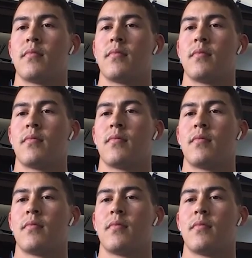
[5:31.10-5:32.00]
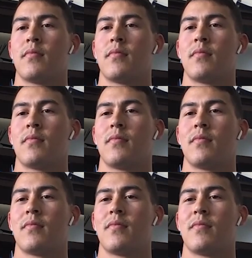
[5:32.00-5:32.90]

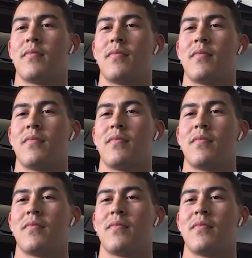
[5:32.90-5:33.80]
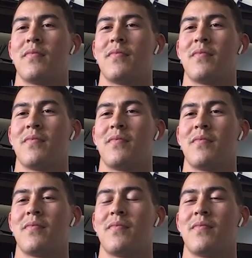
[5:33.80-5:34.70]

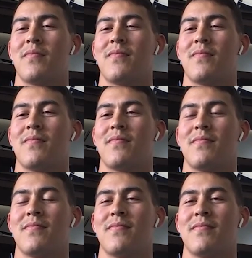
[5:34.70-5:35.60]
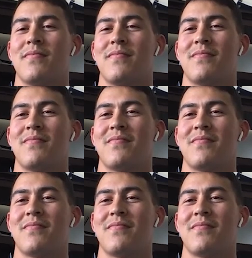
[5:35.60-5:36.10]
The person shown says nothing.